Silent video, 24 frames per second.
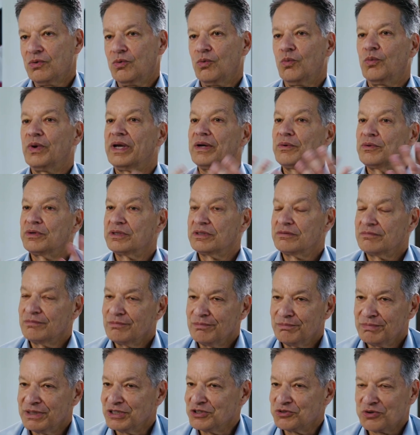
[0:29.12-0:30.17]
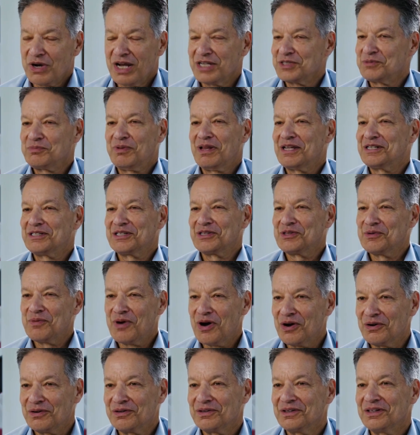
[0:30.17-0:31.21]
we would be transplanting them
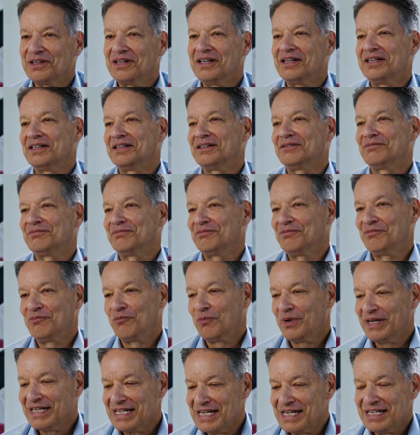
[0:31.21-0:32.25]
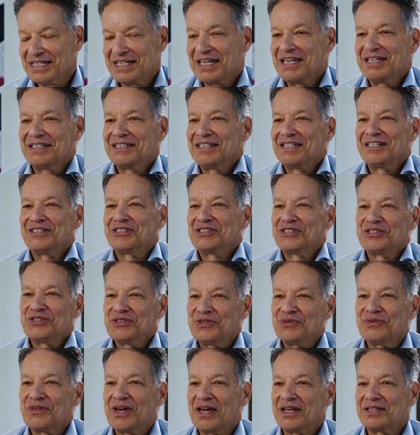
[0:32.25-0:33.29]
all. We need kidneys to
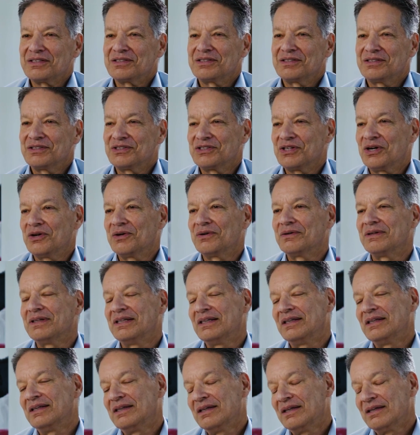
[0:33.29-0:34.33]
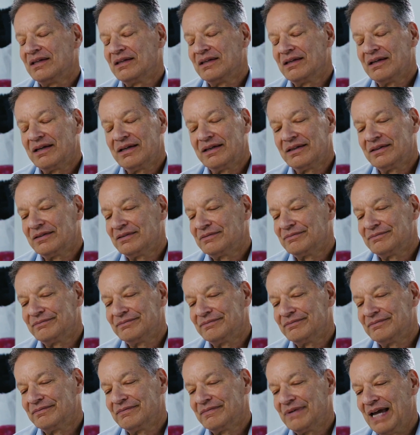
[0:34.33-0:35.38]
do that. So,
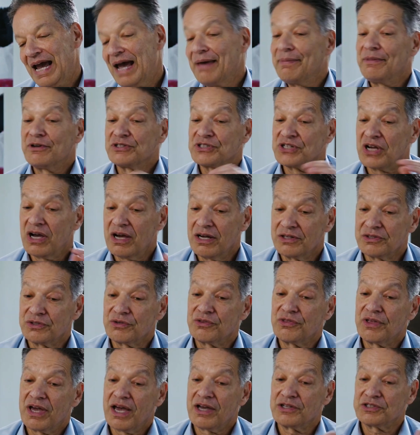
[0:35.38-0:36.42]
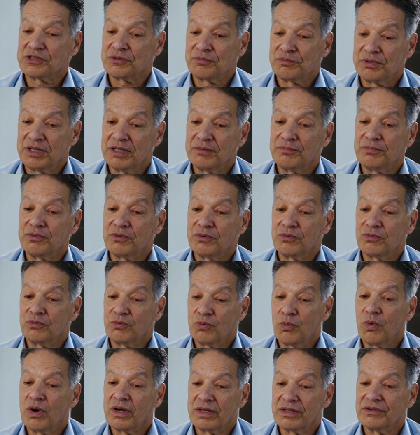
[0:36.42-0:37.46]
and there's 100,000 people,
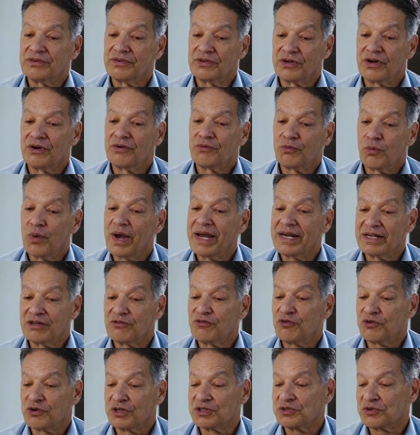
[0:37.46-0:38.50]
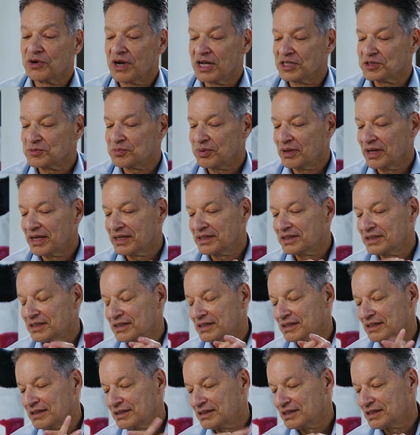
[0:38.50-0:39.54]
waiting for a transplant
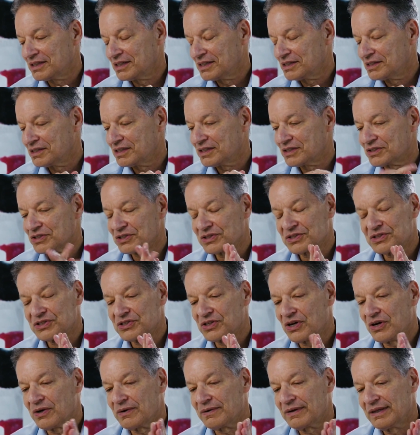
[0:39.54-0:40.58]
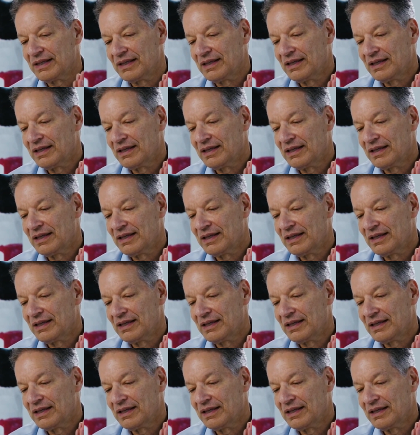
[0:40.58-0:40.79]
in addition. So,